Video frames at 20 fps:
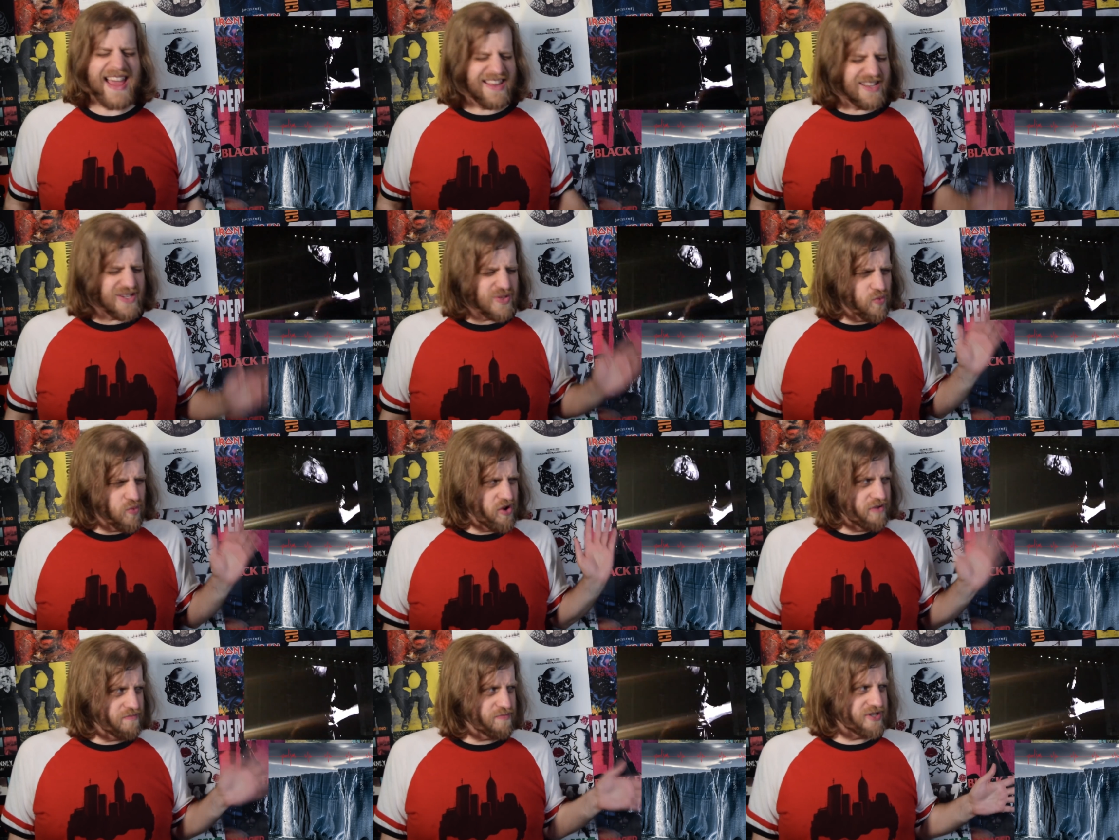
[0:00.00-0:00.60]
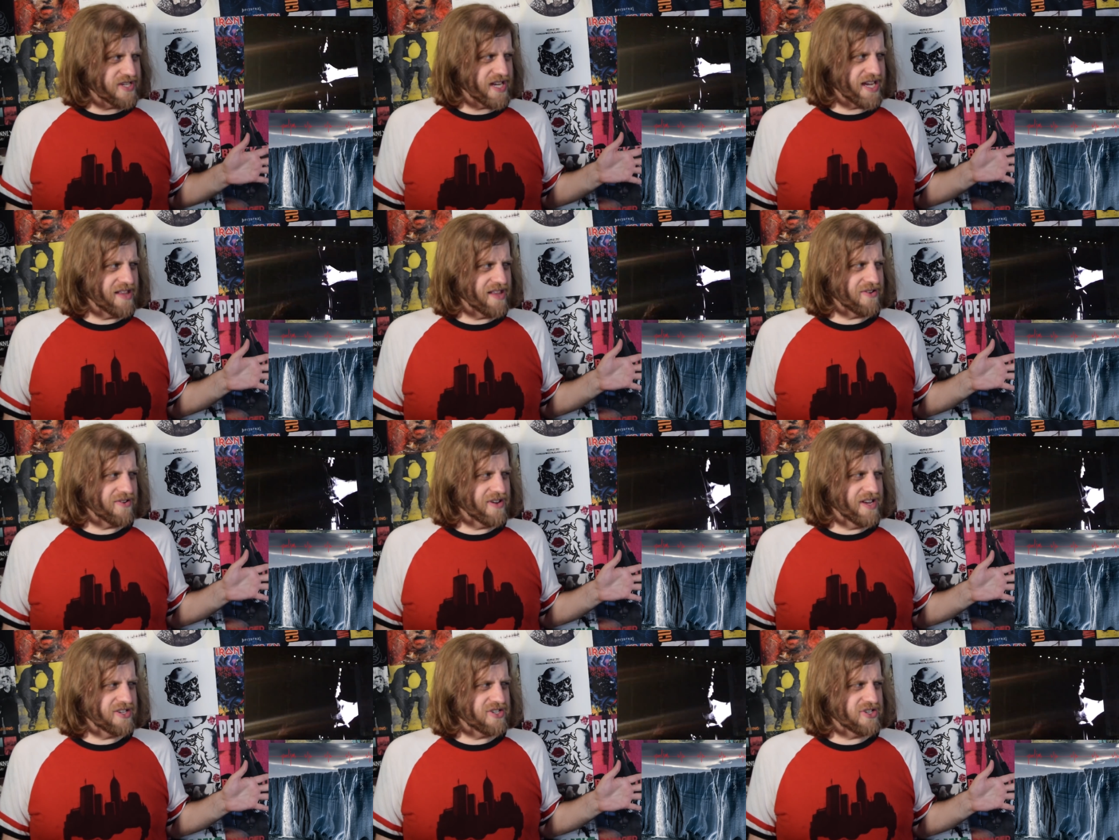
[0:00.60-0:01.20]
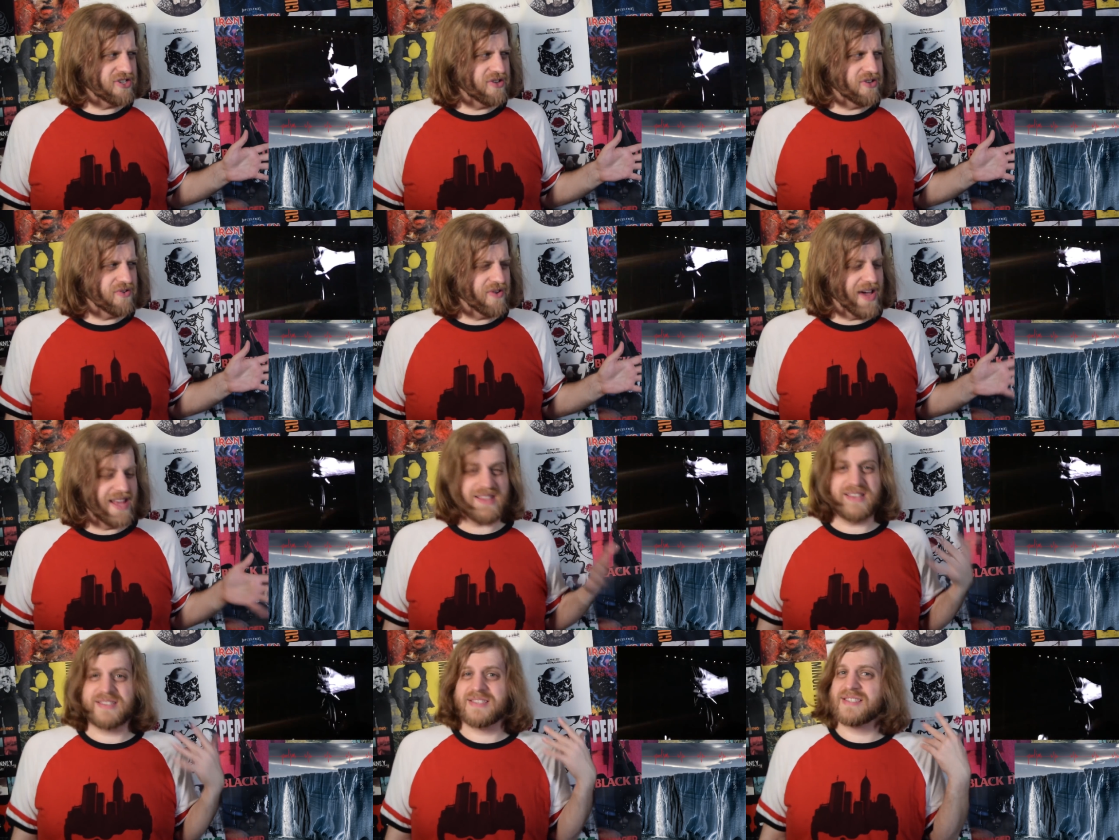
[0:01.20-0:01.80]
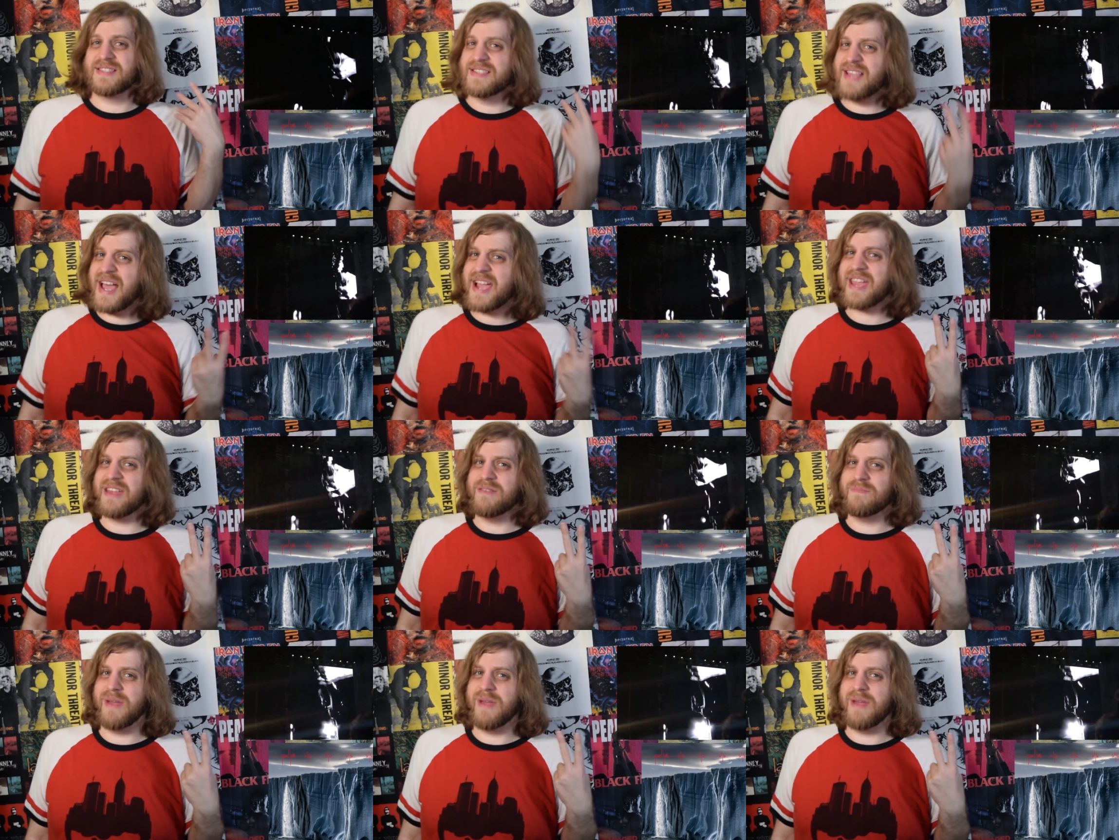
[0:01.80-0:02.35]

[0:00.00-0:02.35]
is one particular issue, and the second